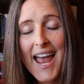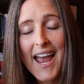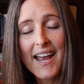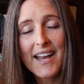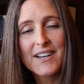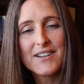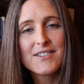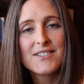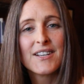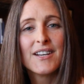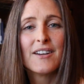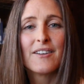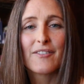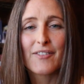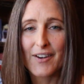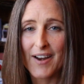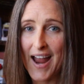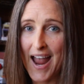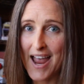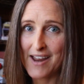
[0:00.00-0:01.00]
edge
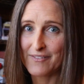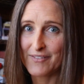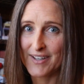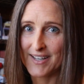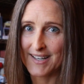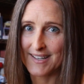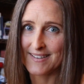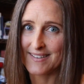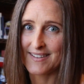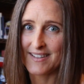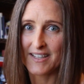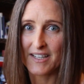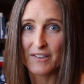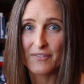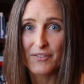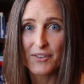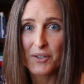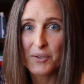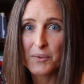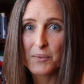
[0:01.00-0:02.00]
for advocacy
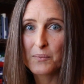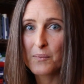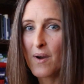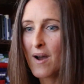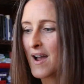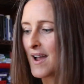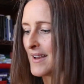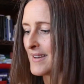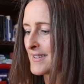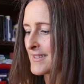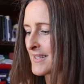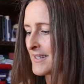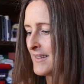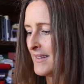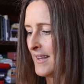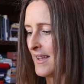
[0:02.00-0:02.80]
if you want